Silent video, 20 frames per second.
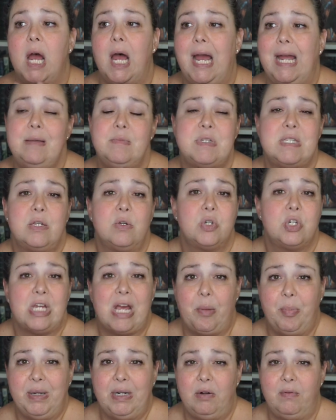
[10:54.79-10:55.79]
I'm still
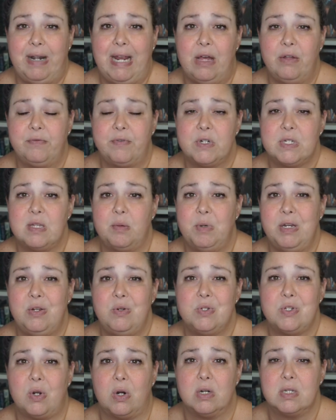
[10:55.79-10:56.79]
shopping around for somebody
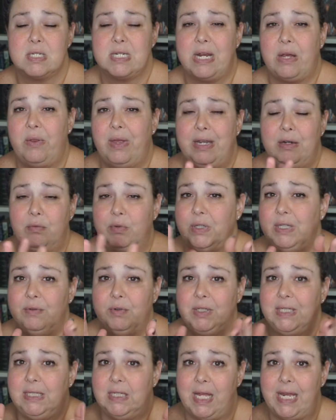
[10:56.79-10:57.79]
whose art style I really,
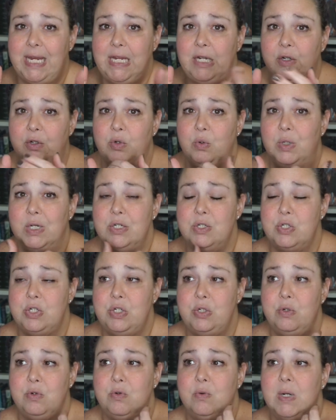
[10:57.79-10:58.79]
really like, who can
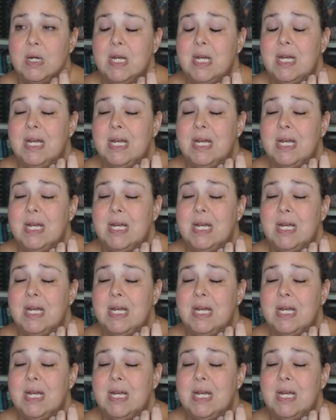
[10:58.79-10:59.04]
do